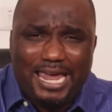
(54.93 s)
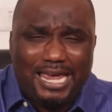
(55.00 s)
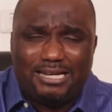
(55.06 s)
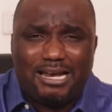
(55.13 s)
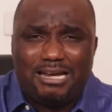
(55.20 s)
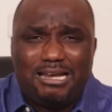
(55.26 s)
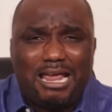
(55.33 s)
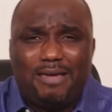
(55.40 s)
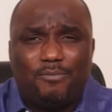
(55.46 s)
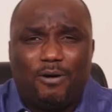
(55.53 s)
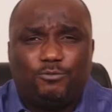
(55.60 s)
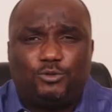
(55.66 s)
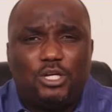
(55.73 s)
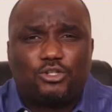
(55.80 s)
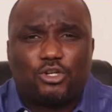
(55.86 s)
In the name
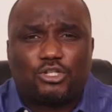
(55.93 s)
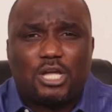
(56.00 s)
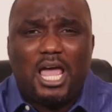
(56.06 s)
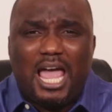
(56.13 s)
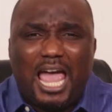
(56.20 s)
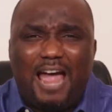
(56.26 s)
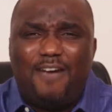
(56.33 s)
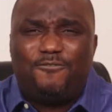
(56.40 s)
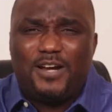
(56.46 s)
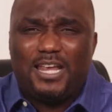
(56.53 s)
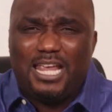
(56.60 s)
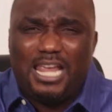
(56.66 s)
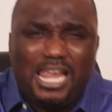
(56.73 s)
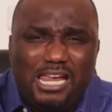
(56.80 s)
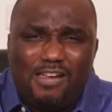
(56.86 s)
of Jesus,
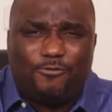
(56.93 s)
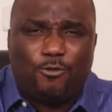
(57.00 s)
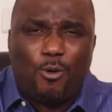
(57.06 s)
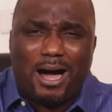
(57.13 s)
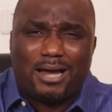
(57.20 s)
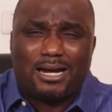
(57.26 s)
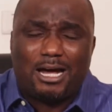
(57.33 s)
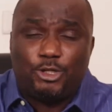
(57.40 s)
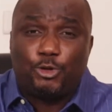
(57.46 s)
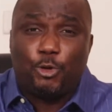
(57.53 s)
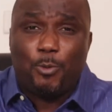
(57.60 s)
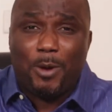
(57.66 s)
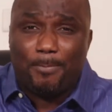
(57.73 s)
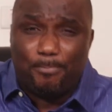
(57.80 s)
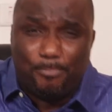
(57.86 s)
every evil around you
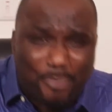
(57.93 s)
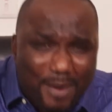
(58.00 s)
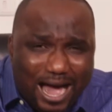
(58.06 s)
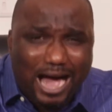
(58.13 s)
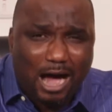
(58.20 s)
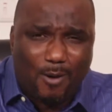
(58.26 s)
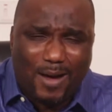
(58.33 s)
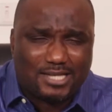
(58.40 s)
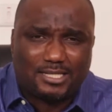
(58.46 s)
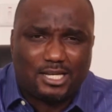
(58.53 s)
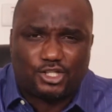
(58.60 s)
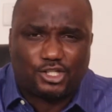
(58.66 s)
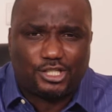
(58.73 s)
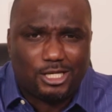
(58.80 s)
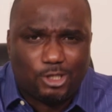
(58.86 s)
will bow as
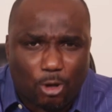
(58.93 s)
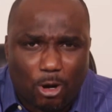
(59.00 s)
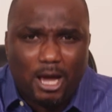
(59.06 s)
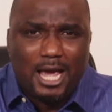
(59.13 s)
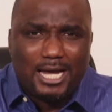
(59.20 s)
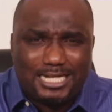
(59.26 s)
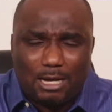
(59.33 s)
they see you.